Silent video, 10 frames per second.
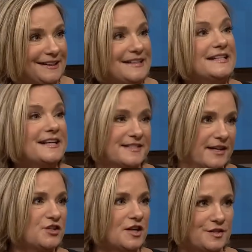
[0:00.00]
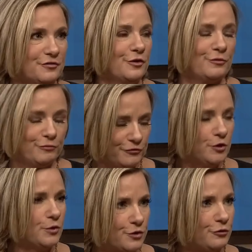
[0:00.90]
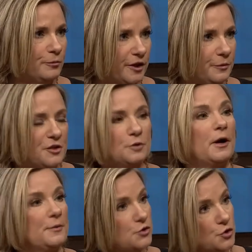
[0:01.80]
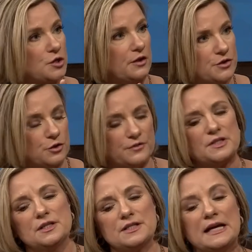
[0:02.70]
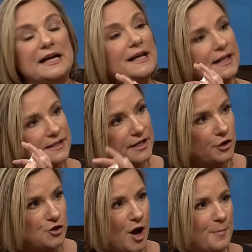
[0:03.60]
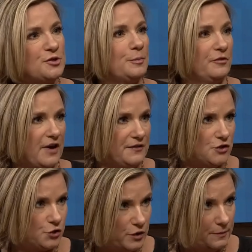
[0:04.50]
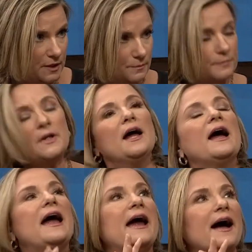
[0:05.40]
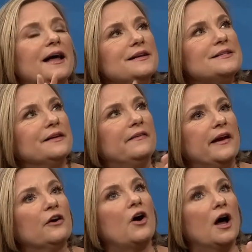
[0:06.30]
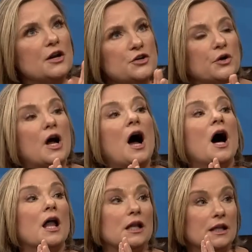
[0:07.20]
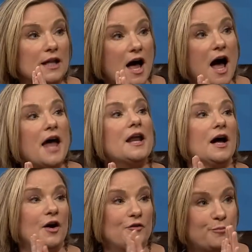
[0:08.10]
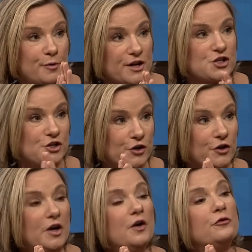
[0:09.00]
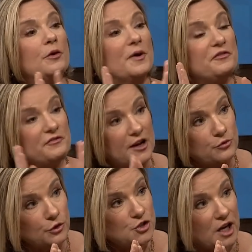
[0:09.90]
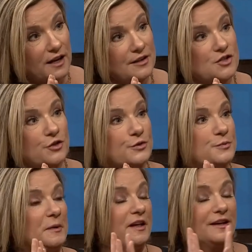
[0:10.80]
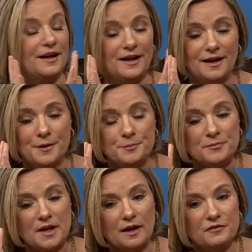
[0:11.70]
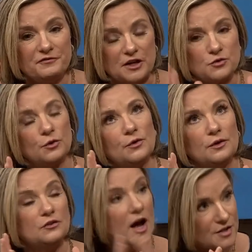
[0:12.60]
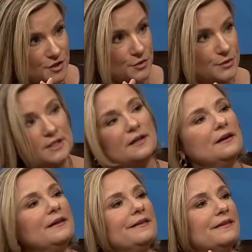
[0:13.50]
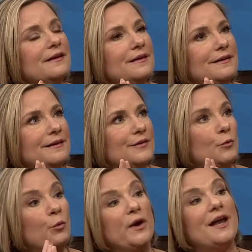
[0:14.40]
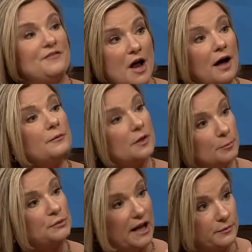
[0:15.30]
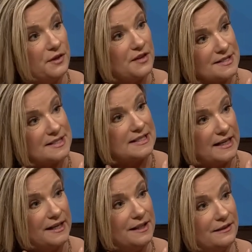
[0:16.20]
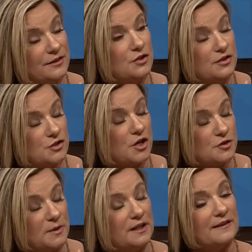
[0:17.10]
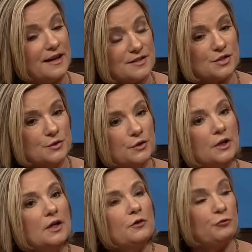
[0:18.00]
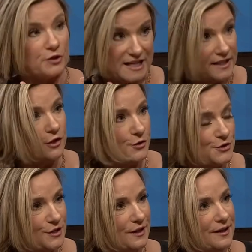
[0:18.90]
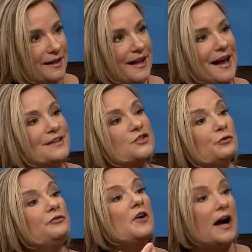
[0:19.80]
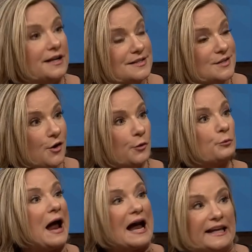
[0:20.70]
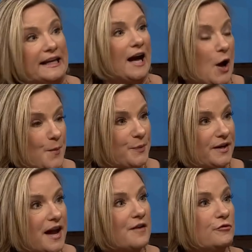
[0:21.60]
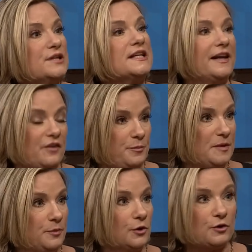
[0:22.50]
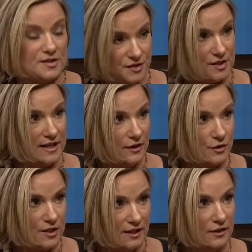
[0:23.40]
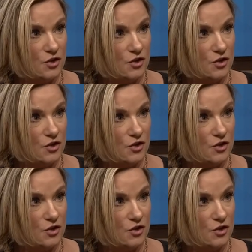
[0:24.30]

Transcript: DSHS, if your viewers are familiar with mm -hmm. the mm-hmm. Department of Social and Health Services, it's their job to provide this treatment, and they're under a lot of pressure from a federal judge. There's been um, a federal lawsuit that we have not complied with as a state, mm -hmm. the, mm-hmm. the judgment in that suit, for 10 years. And so fines are racking up every day that people across the state are sitting in